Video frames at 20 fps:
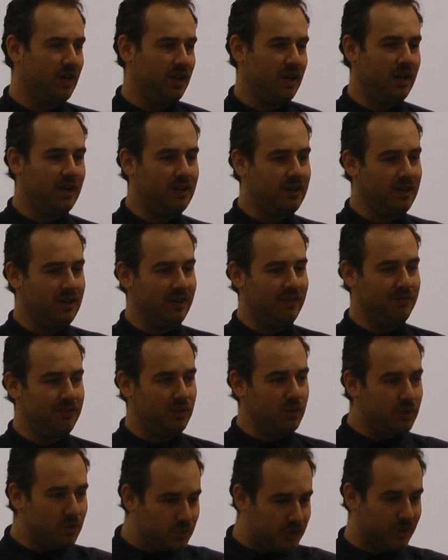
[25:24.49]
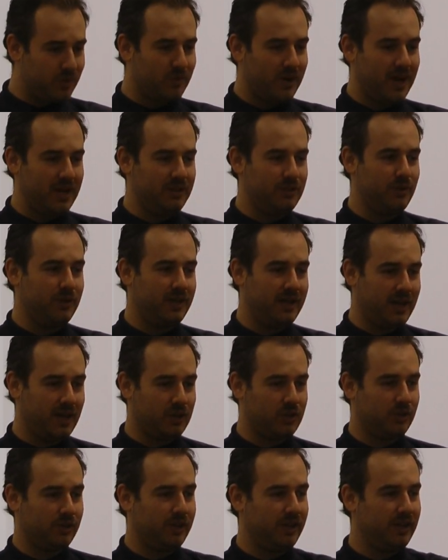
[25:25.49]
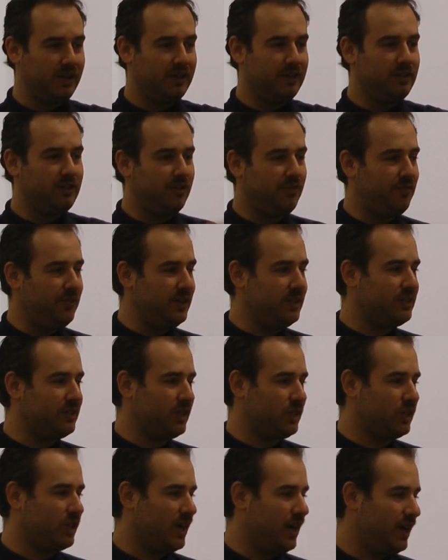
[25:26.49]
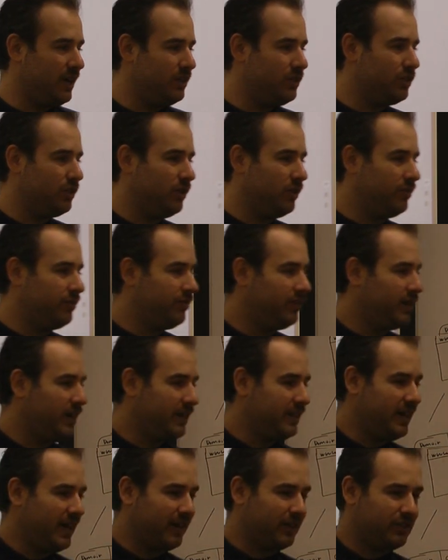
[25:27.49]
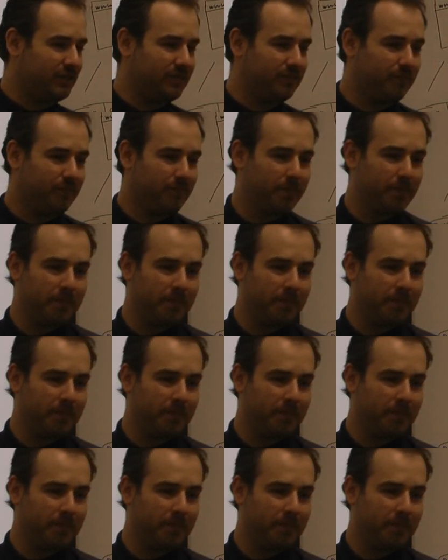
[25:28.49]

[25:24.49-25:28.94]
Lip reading: And if you use it right, you can actually defeat such kinds of attacks.